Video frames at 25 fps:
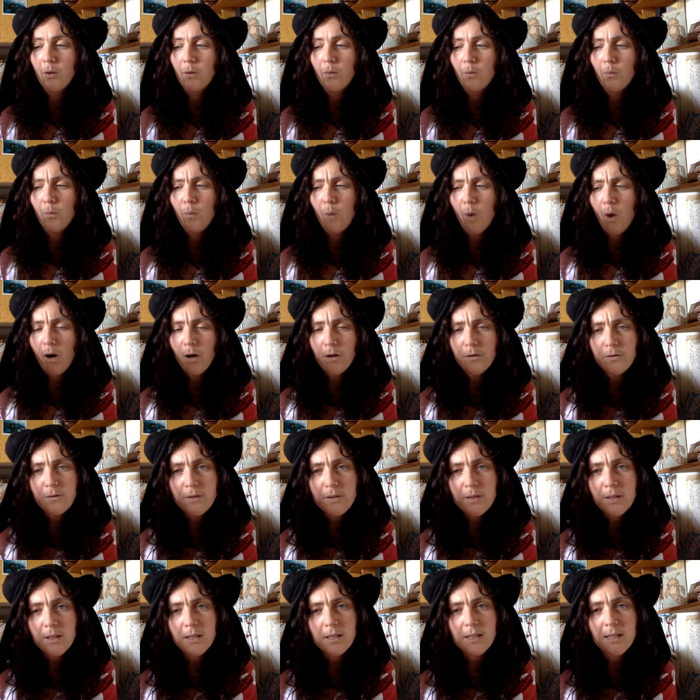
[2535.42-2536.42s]

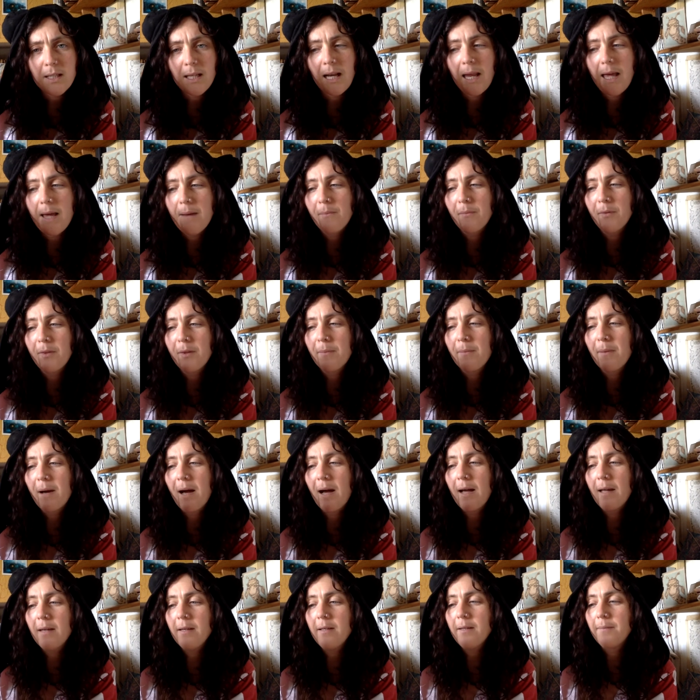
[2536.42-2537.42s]
What? exclaimed the
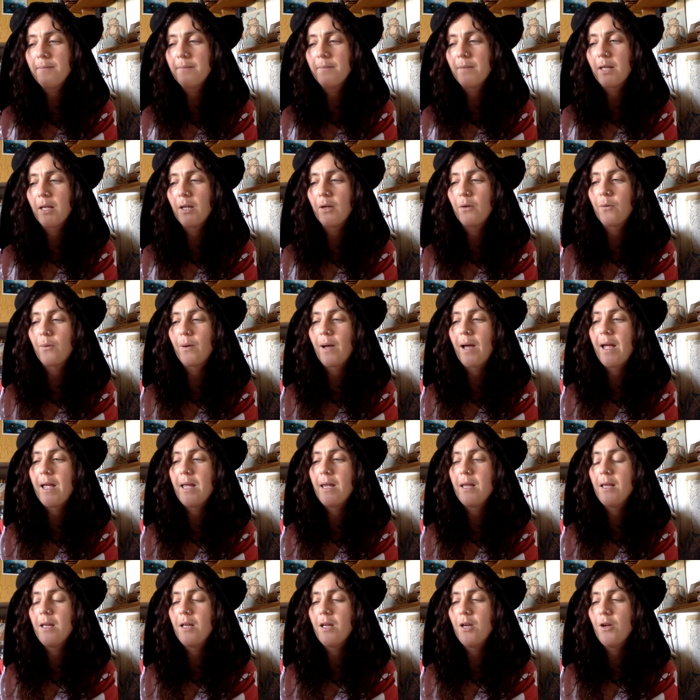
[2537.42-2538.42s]
man in
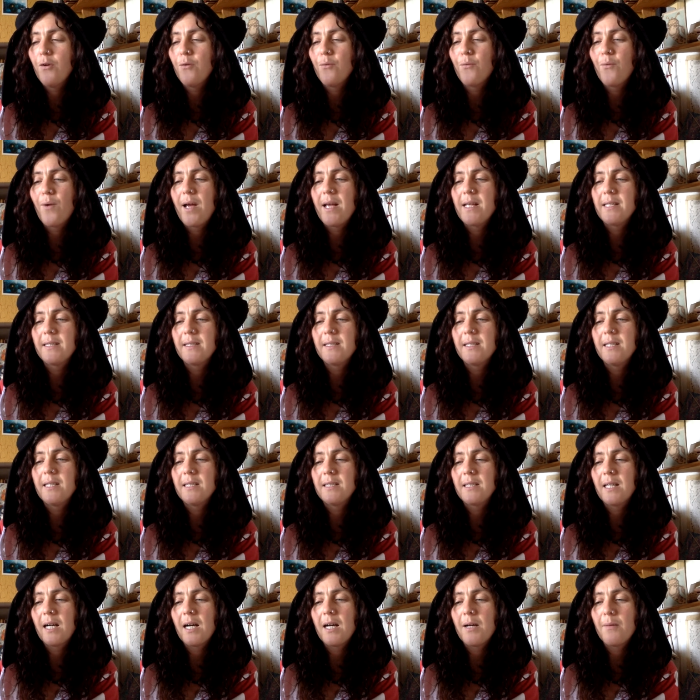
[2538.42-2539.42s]
grey, raising
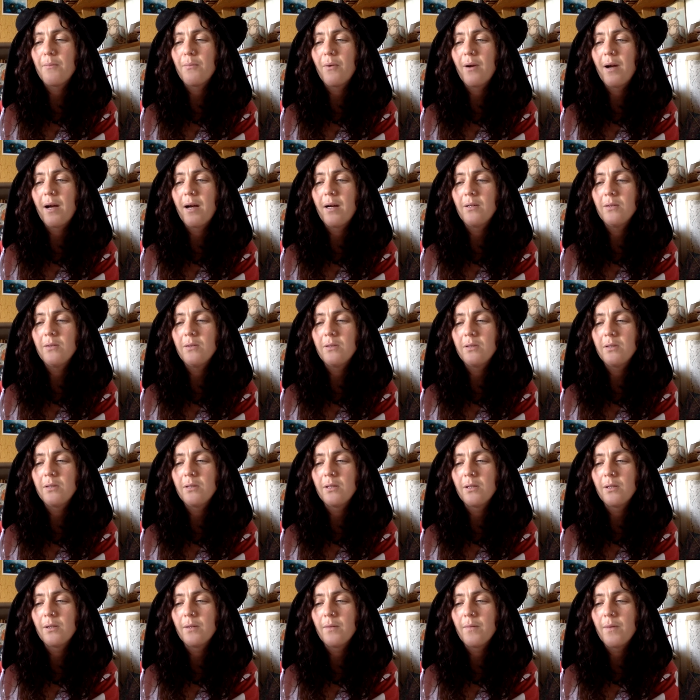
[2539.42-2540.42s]
his eyebrows.
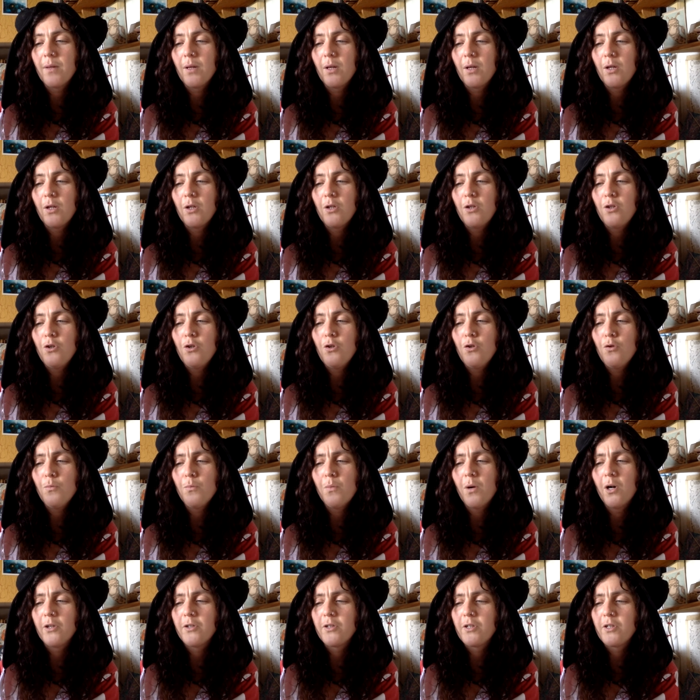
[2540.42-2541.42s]
You
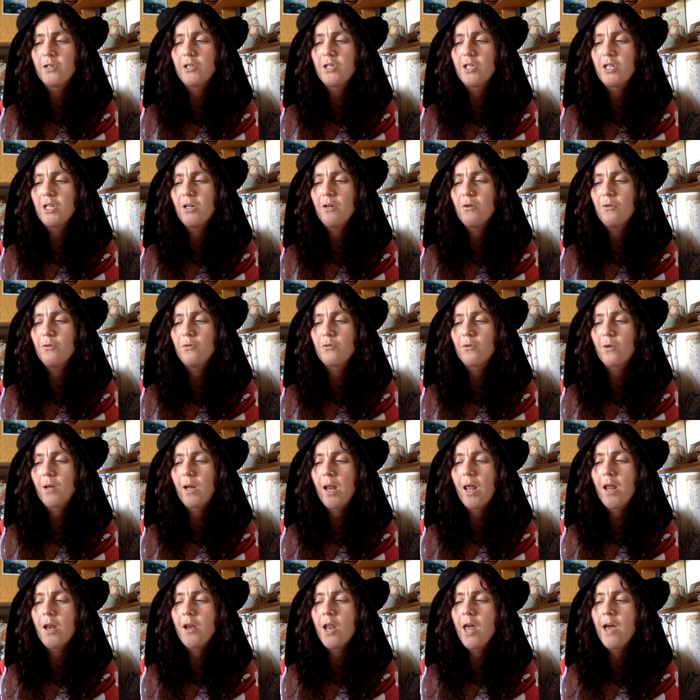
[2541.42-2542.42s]
modern children
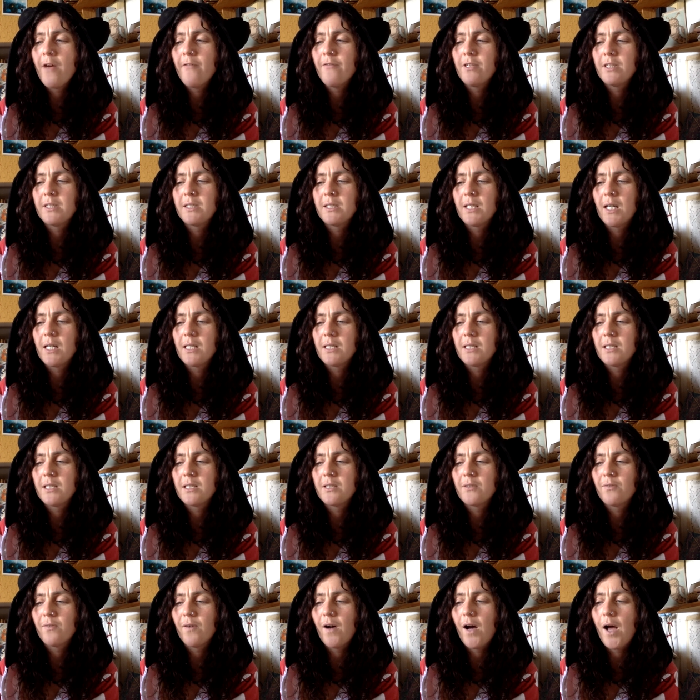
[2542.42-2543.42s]
are never
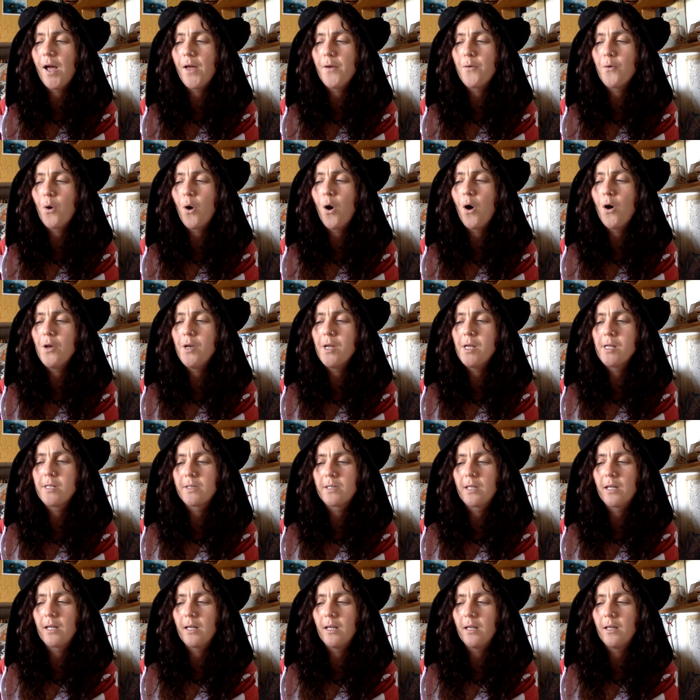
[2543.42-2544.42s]
satisfied,
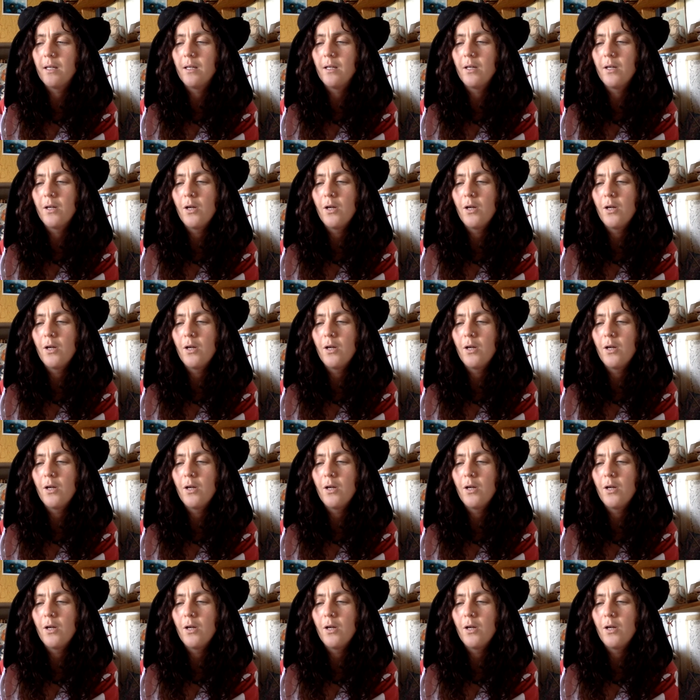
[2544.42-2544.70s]
honestly.